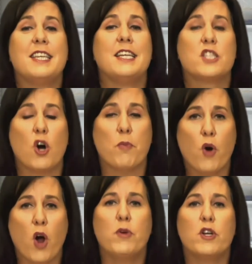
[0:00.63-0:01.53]
these are
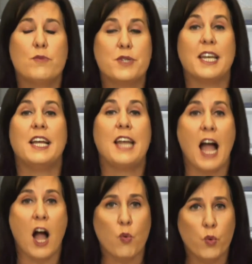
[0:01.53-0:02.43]
problems in
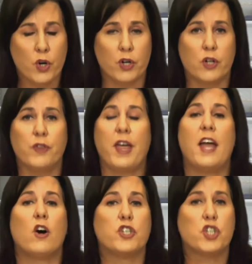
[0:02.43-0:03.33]
our world.
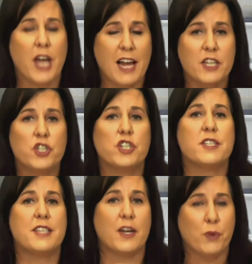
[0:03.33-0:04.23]
They are
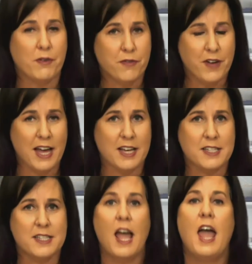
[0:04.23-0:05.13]
challenges that we
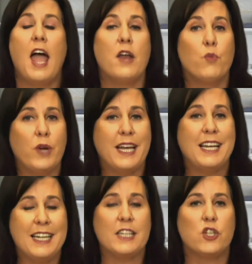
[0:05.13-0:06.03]
face, and we
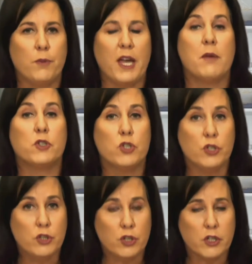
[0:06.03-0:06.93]
need to be able to
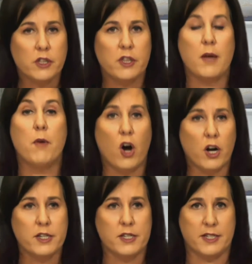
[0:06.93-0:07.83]
look at them
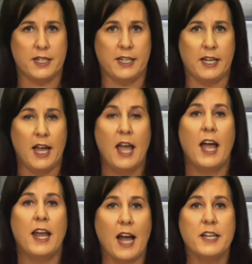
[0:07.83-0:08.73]
honestly
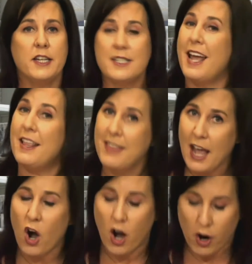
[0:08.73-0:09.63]
and understand they
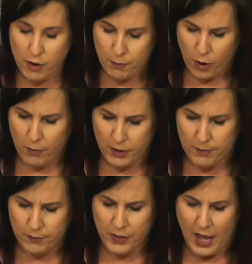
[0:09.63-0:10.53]
are a
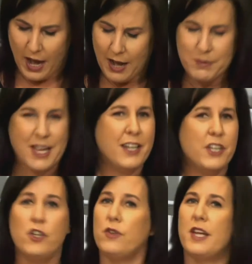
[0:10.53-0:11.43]
problem. I'm
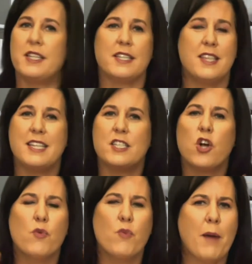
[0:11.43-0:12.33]
telling you, there's
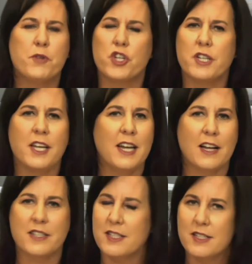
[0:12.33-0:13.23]
corruption in our
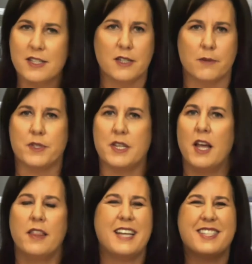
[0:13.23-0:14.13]
systems
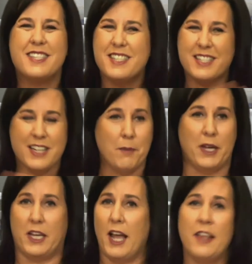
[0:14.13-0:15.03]
that's
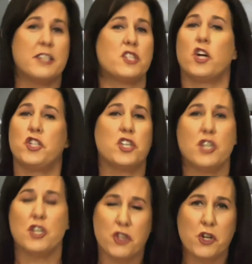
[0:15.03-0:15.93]
systemic, and it's not just
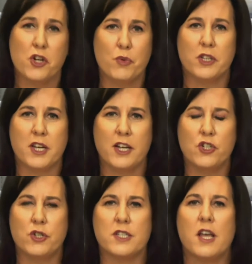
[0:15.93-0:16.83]
in third world
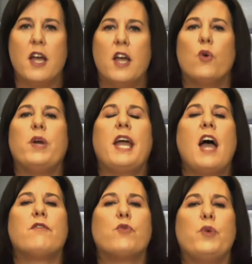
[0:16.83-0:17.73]
countries. We
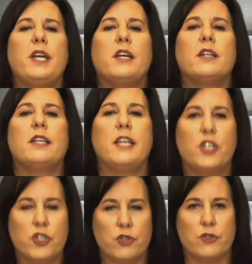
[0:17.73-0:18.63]
have real
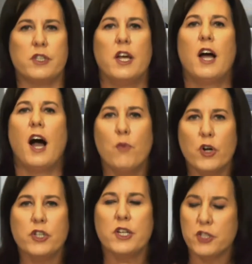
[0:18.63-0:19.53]
issues. I
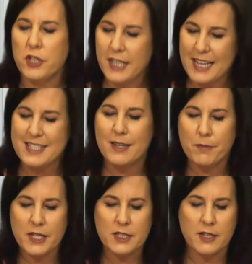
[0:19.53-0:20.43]
want us to get
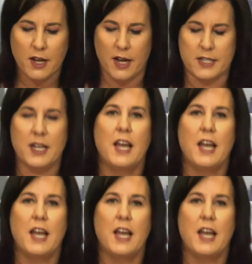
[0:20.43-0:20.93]
something tonight.